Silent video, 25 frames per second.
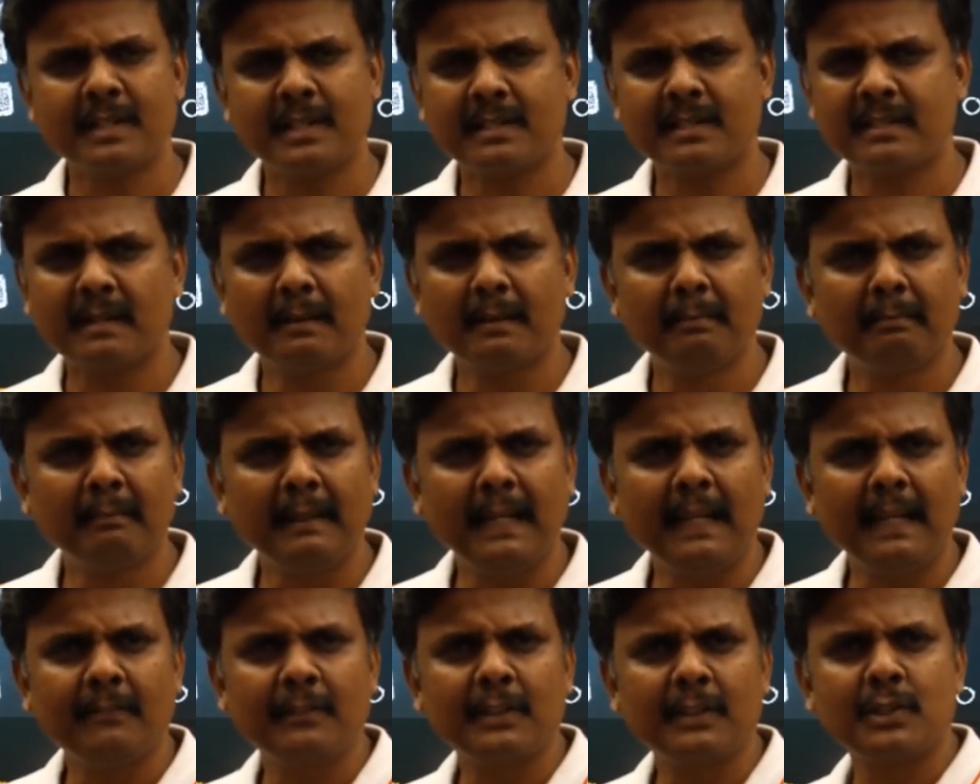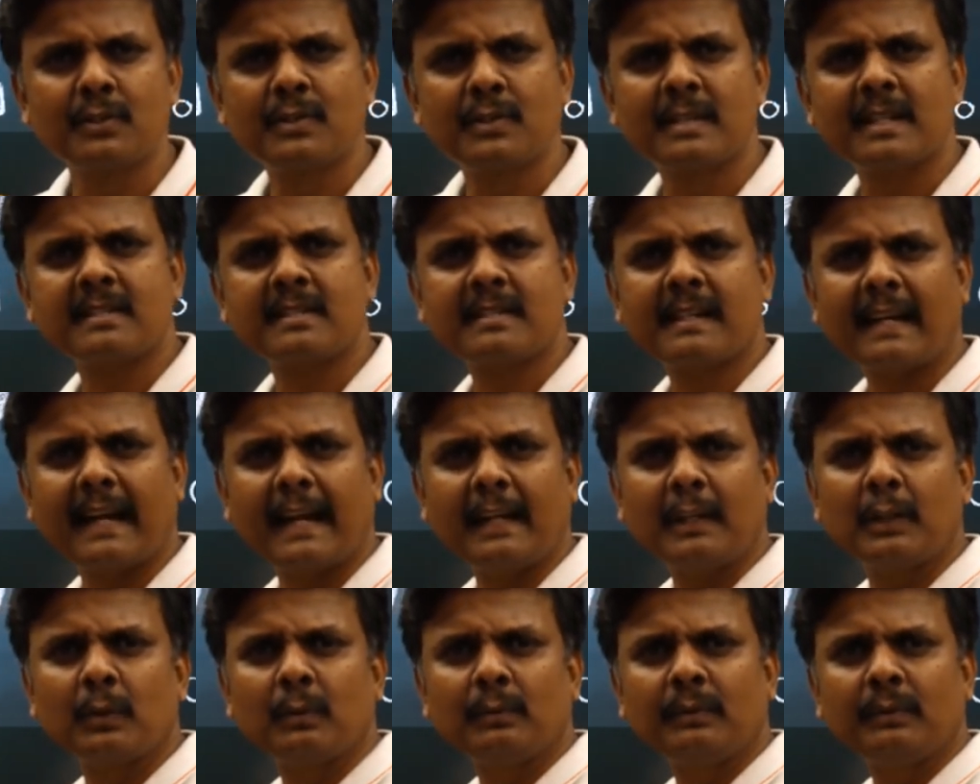just a meal which you just
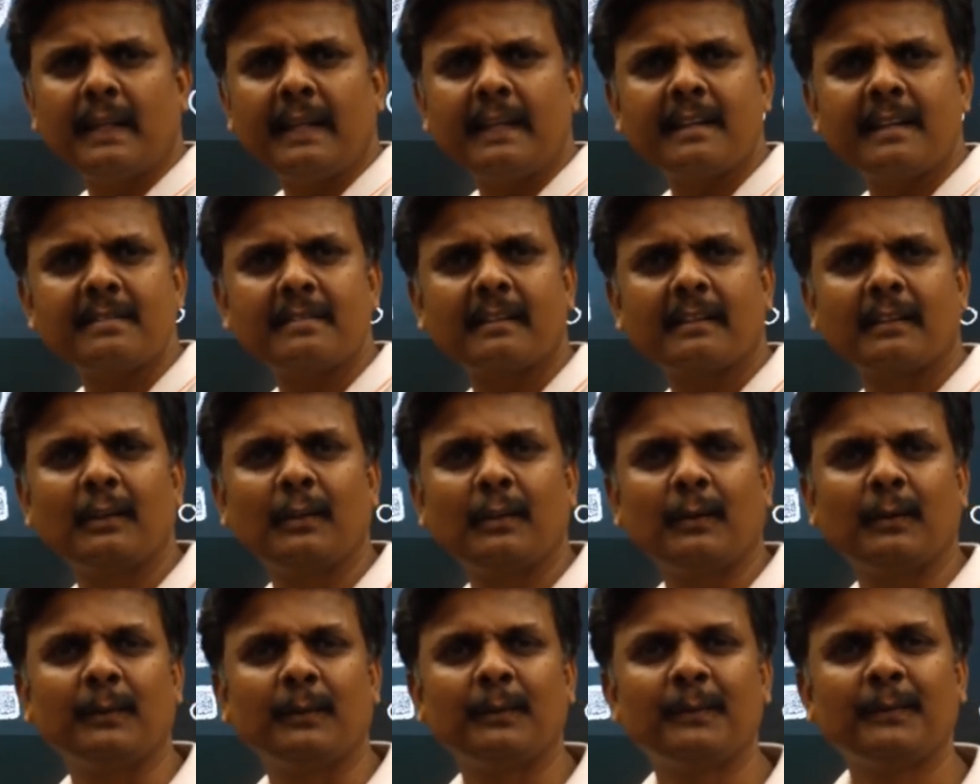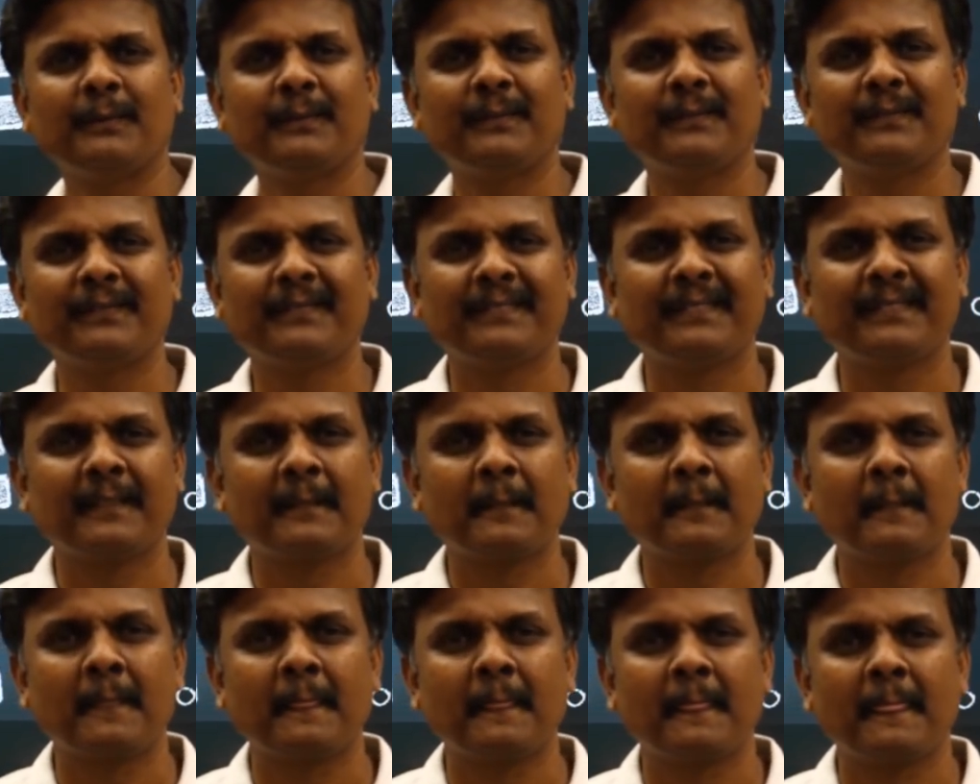had two, three days ago.
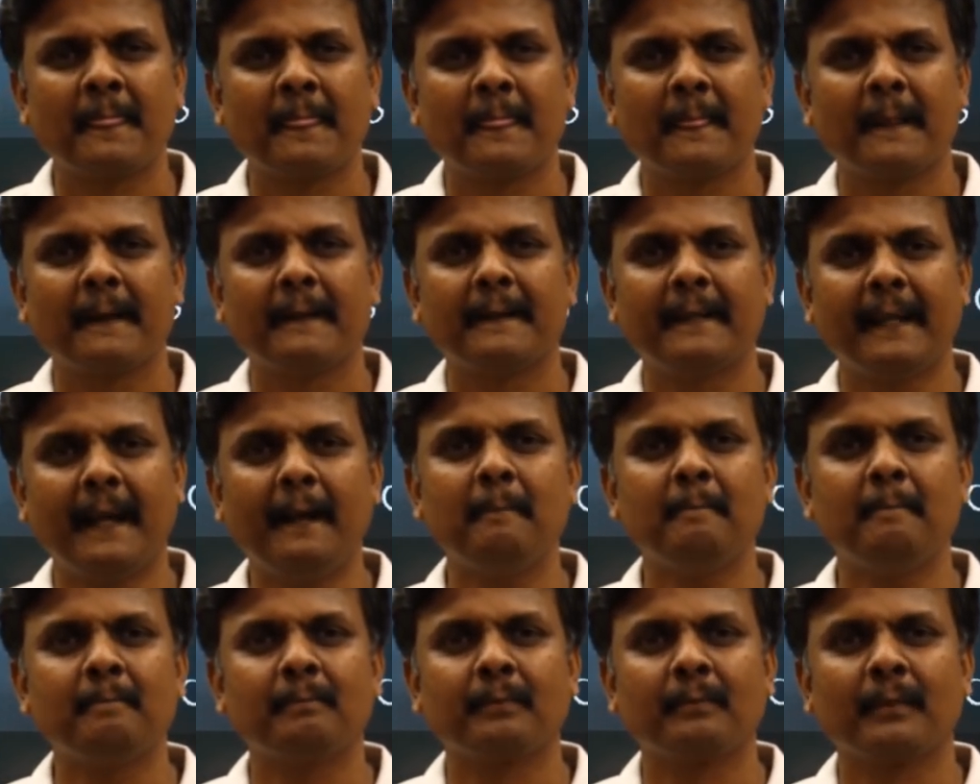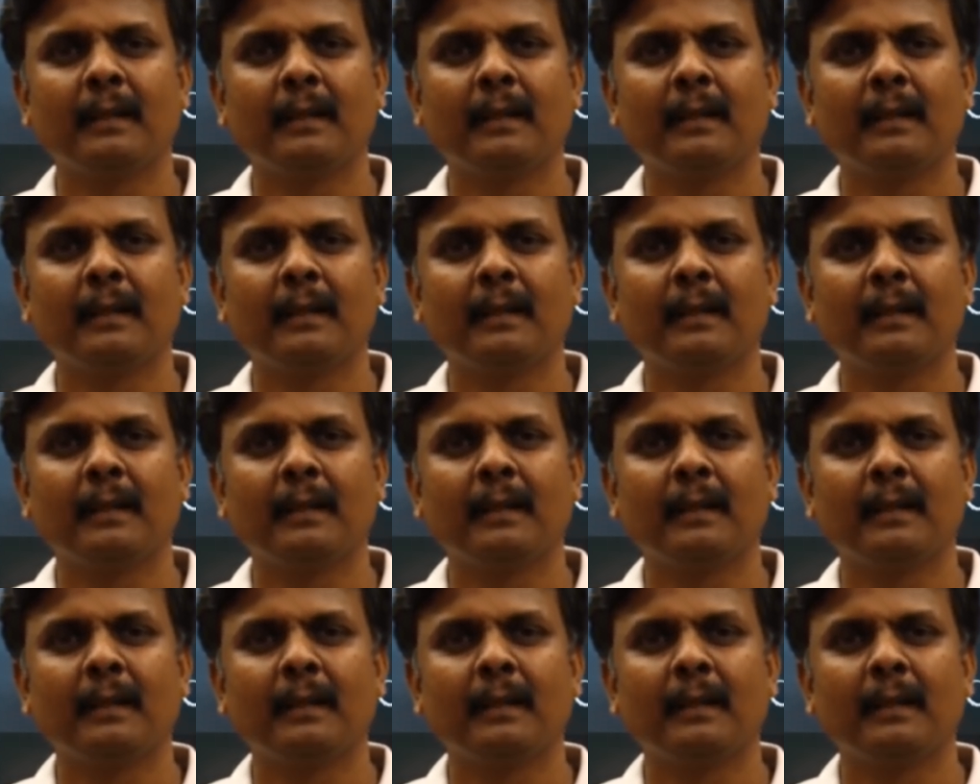Yeah?